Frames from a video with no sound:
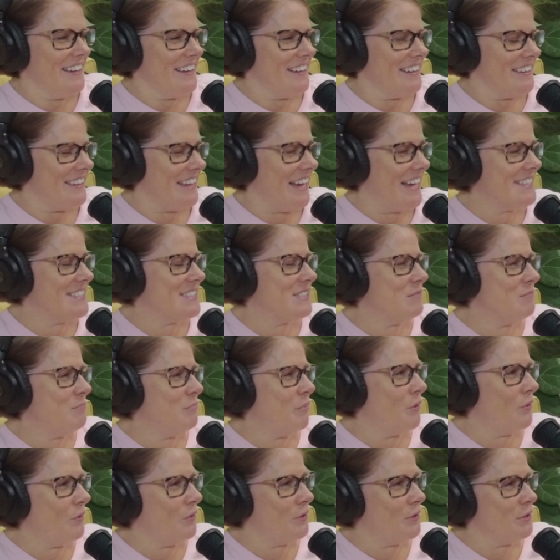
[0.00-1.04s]
That's some
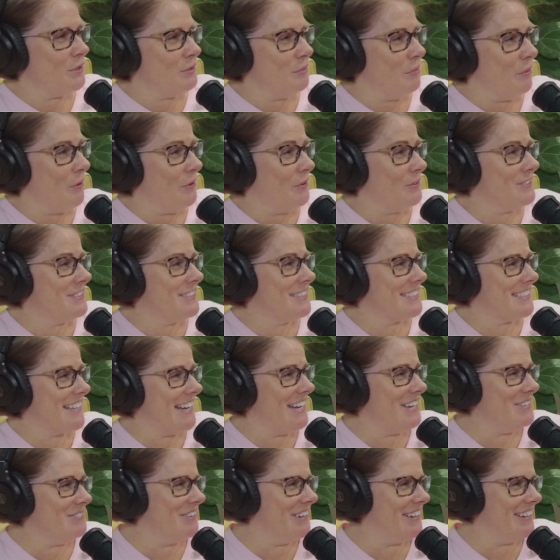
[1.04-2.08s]
bold, bold
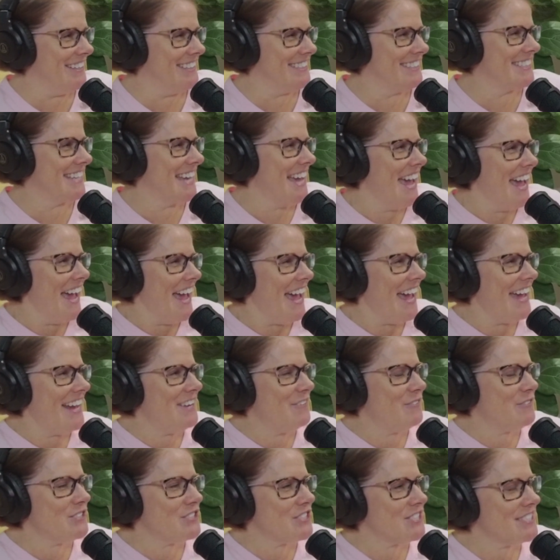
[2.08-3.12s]
statements. And
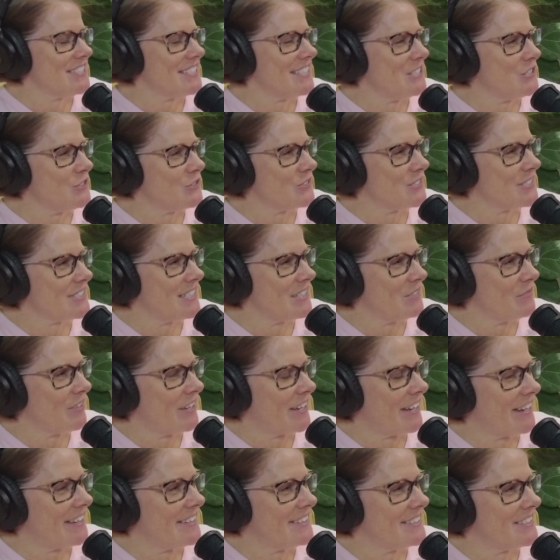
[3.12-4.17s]
it was just interesting
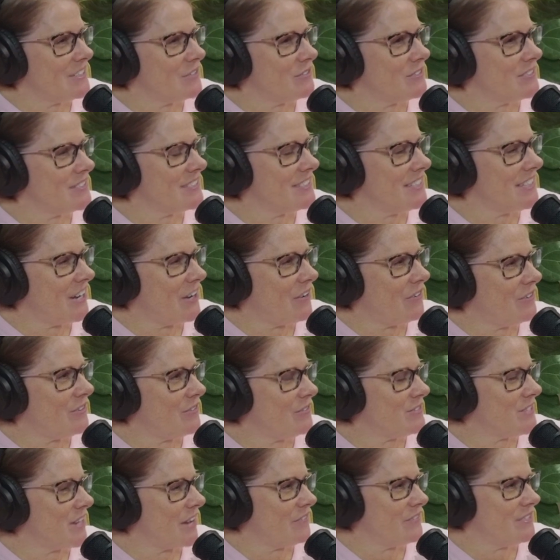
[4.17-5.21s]
because there was
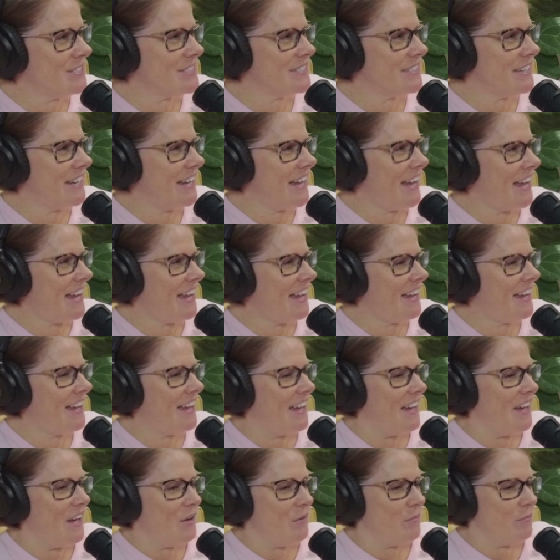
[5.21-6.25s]
obviously a
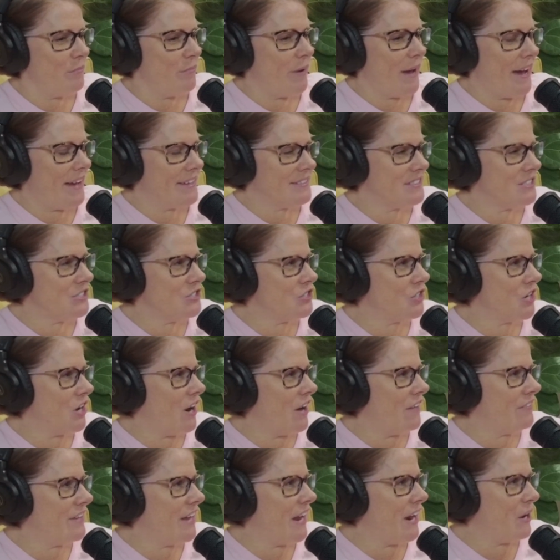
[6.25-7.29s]
passenger
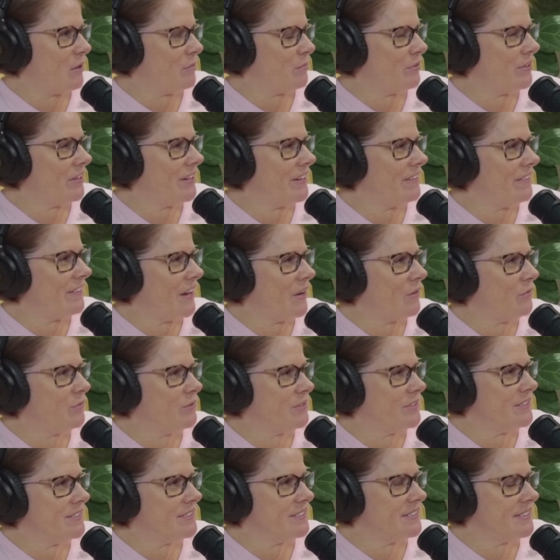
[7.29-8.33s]
on the airplane
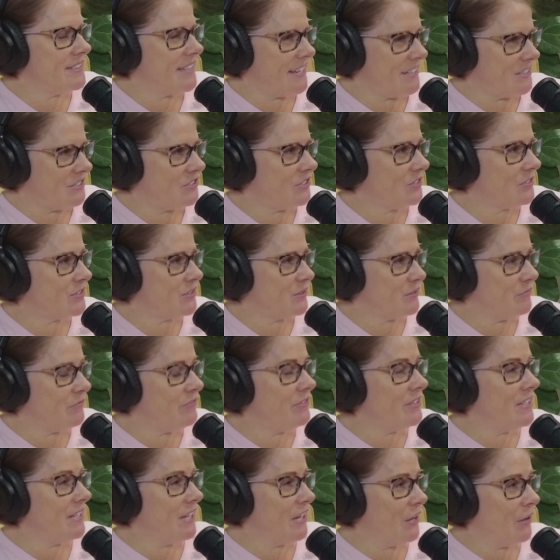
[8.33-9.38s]
that took some
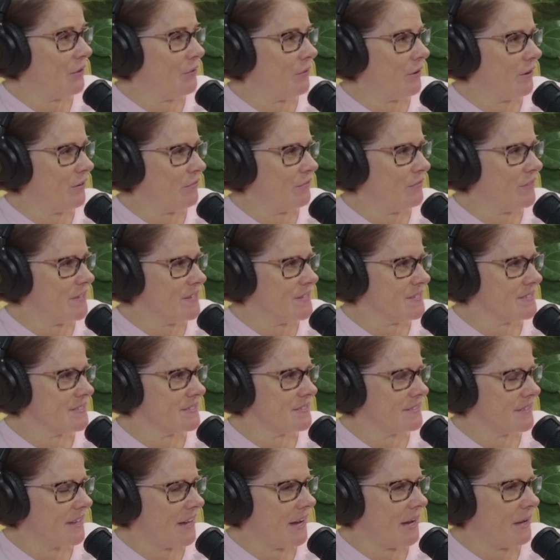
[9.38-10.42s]
video of
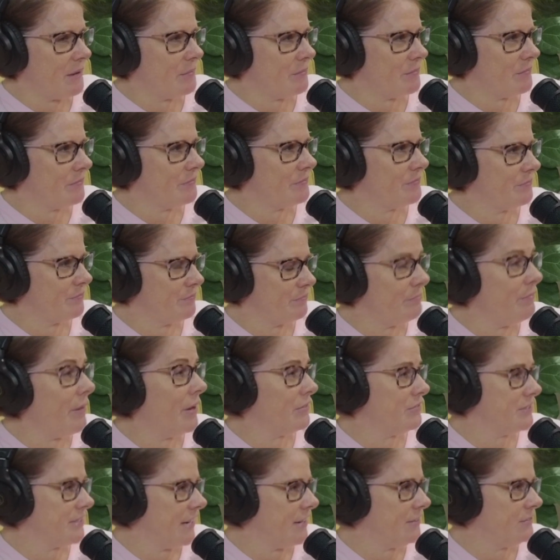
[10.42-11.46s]
this
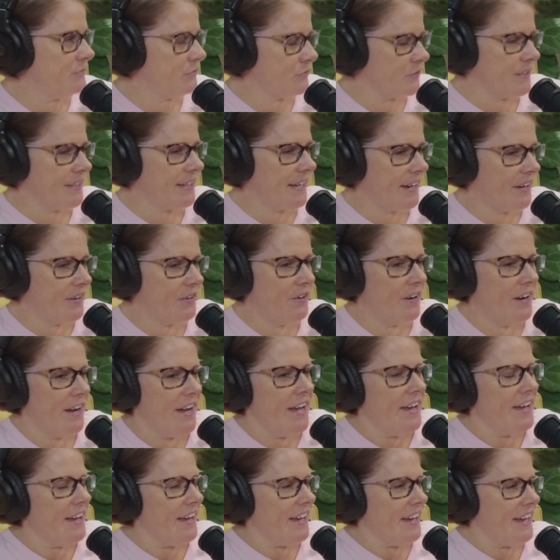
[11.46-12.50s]
meltdown, freak out.
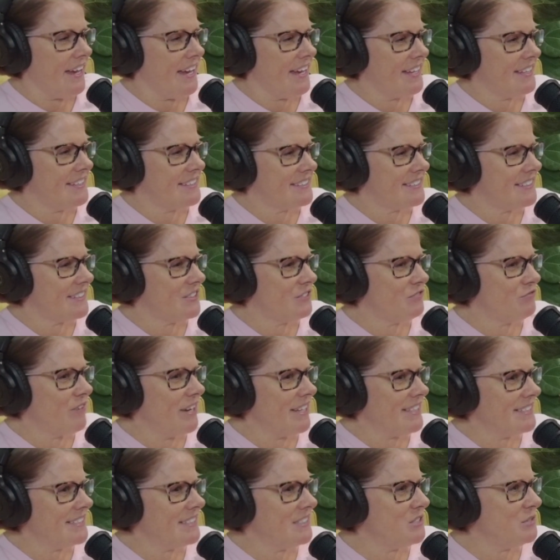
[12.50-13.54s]
And the
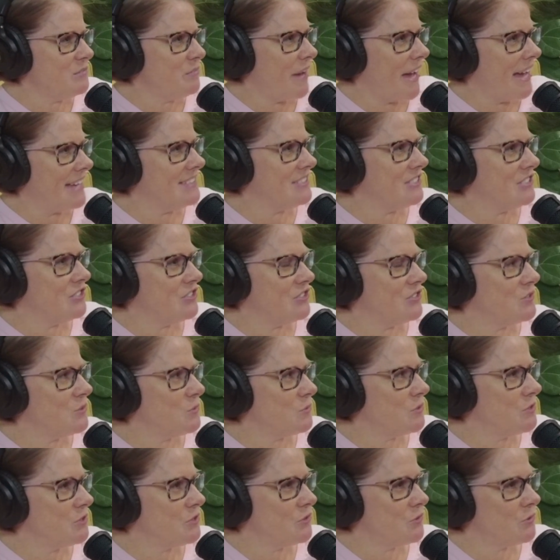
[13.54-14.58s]
rest of the passengers
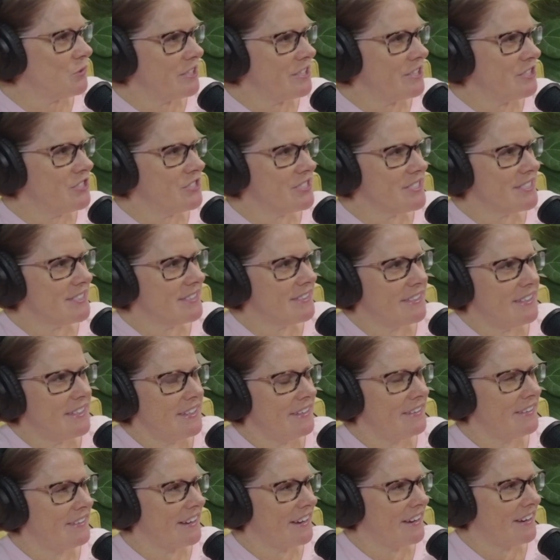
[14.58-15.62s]
were sort of just
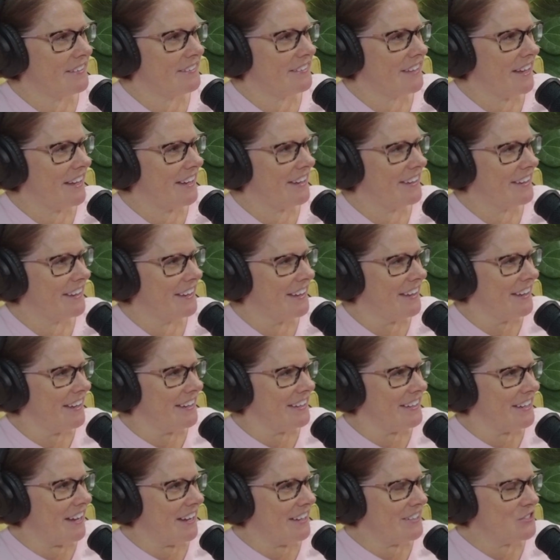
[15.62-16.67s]
sitting there like
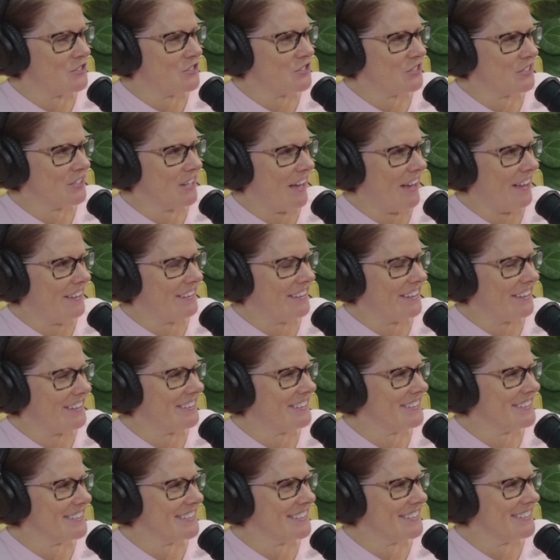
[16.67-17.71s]
nonchalant, like
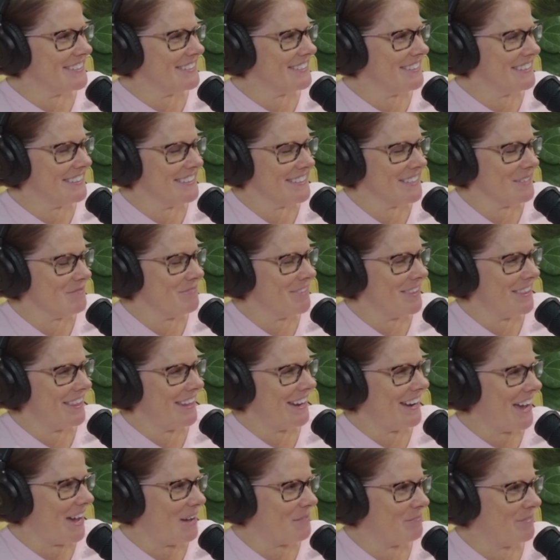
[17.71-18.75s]
this is something
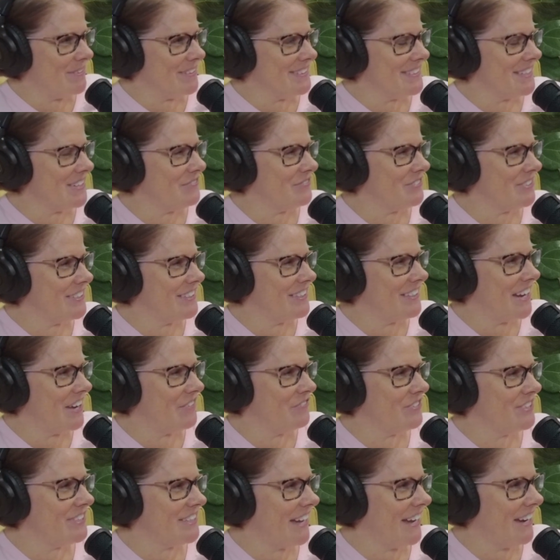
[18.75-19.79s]
that happens every
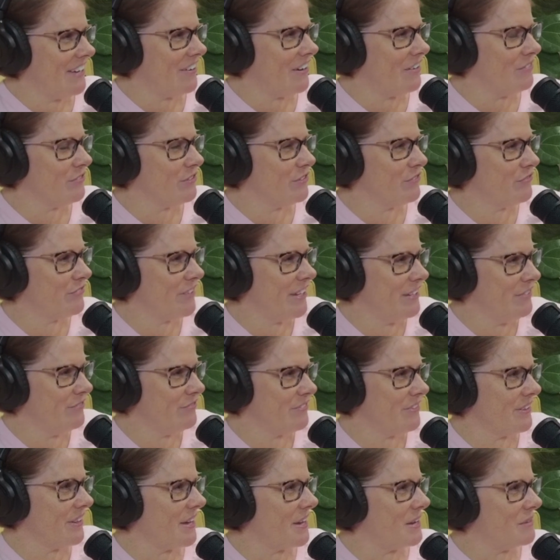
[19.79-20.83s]
day or every flight
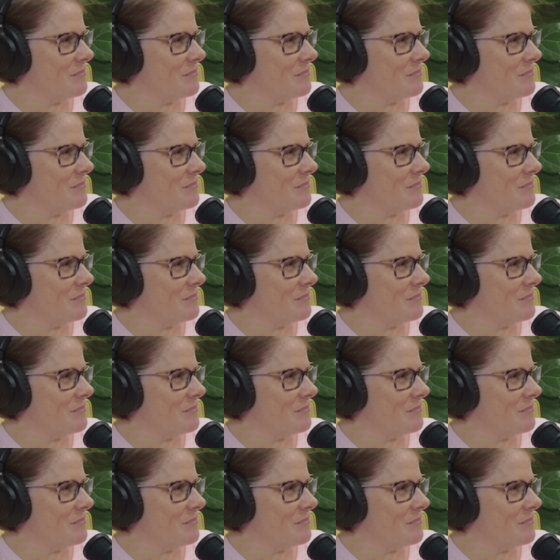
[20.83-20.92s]
for them.